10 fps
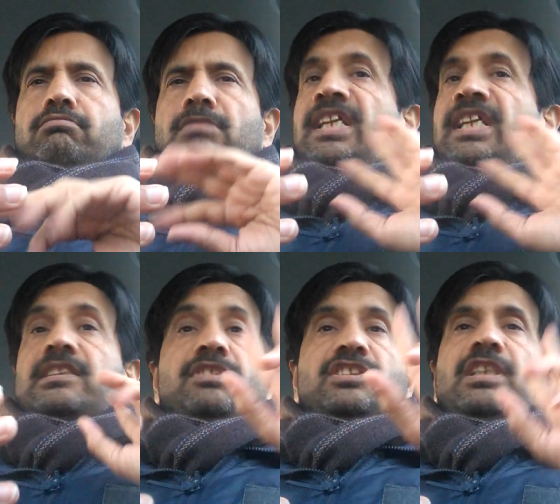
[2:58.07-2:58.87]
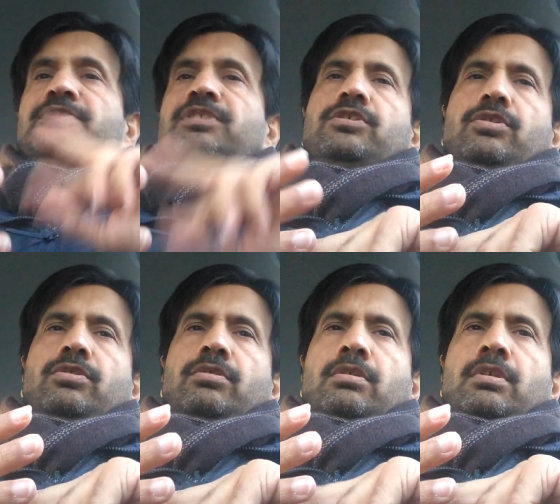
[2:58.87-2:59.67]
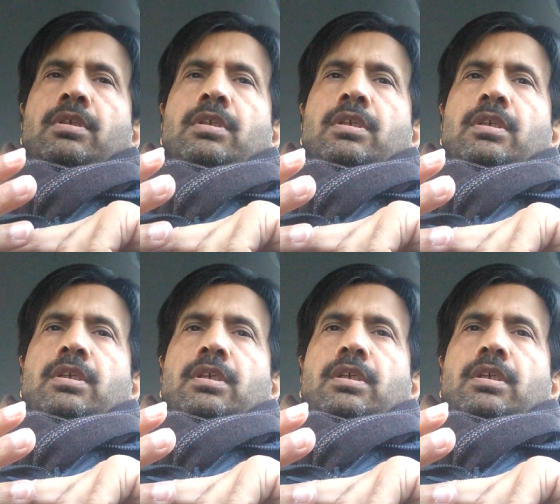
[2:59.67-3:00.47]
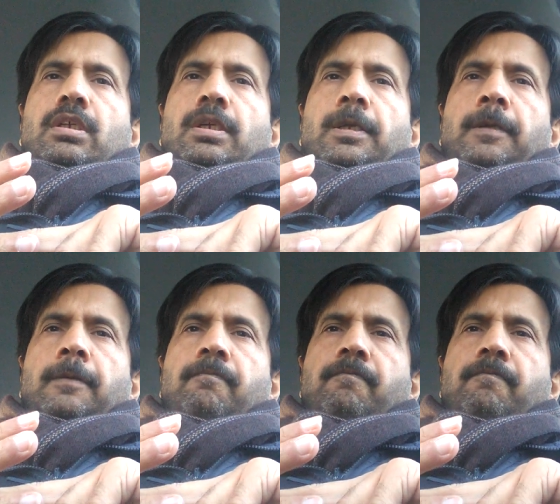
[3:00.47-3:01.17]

in case of the sepsis, you know. Uh,